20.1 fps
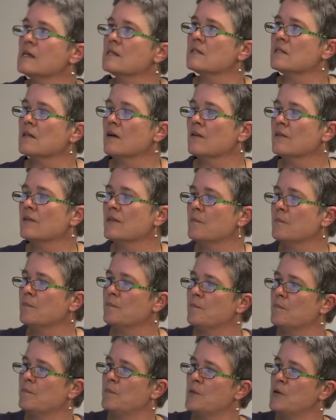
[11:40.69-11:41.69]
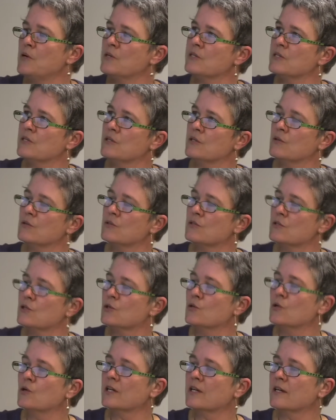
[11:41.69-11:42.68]
So the person who's
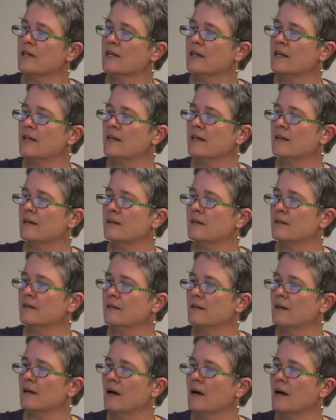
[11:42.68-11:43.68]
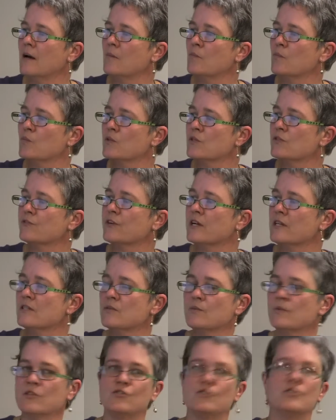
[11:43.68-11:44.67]
talking here was
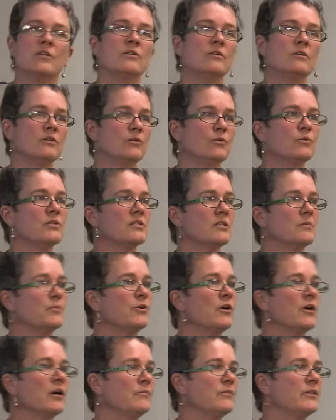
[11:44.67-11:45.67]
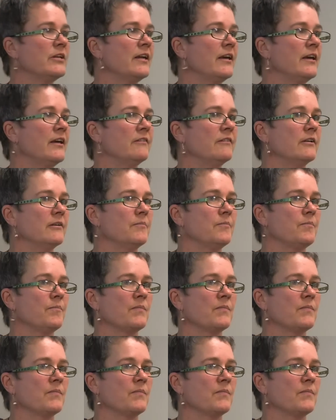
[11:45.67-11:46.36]
friends with Jill, who was the primary carer.